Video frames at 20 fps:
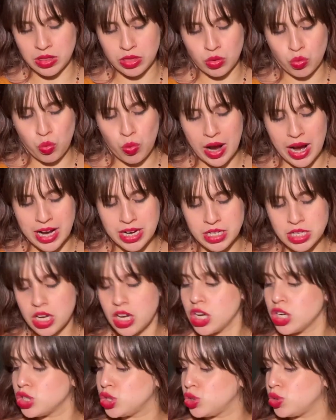the white
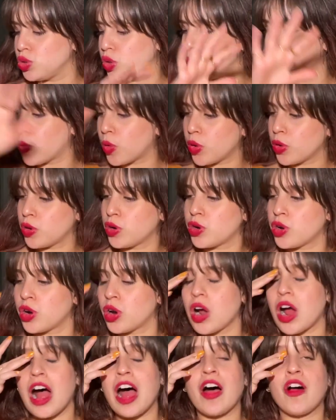to do the
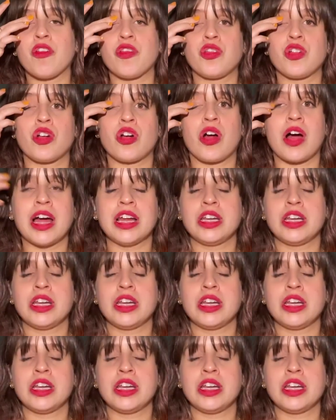border after I